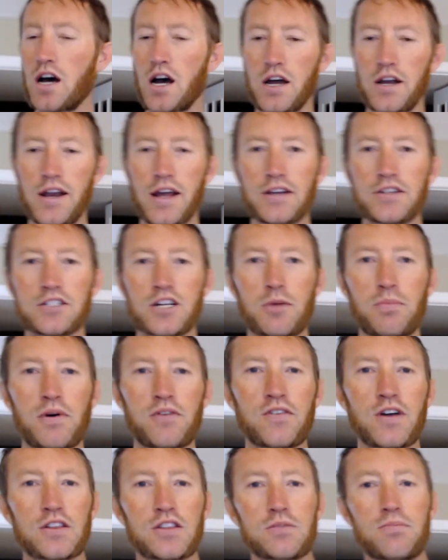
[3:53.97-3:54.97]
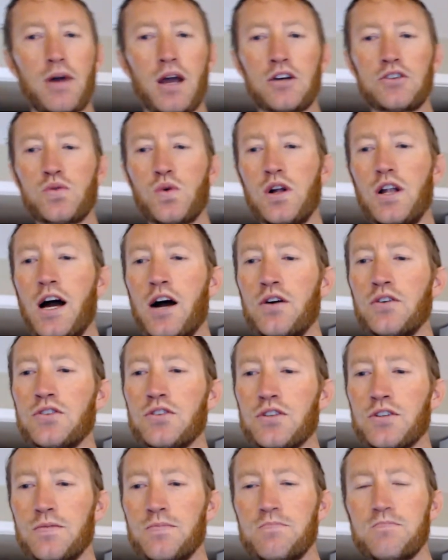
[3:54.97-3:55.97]
Next up, I've got the Maxwell
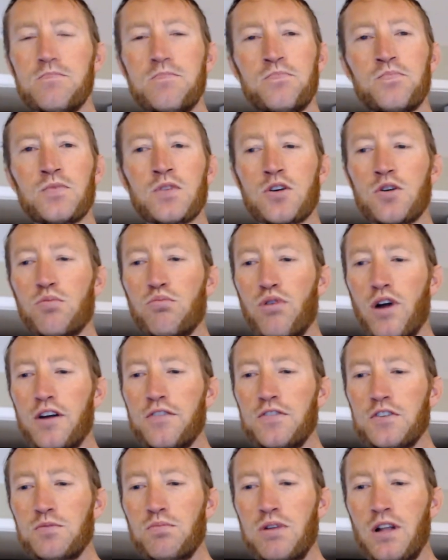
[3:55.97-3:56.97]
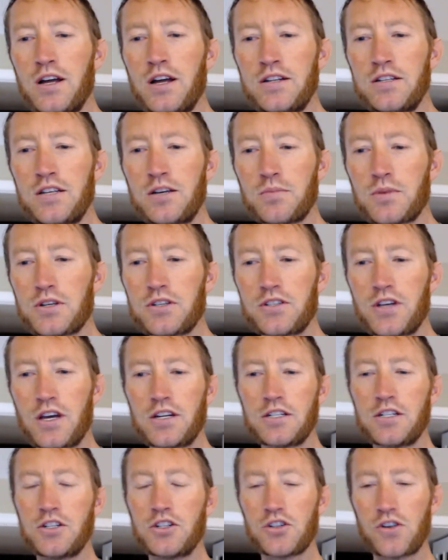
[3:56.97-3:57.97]
House Breakfast Blend. I'm excited
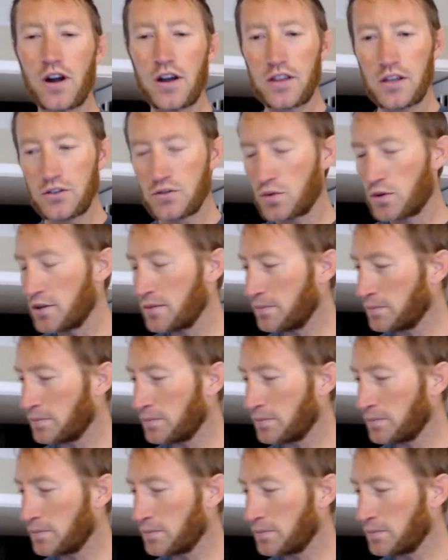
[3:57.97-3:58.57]
to try this one.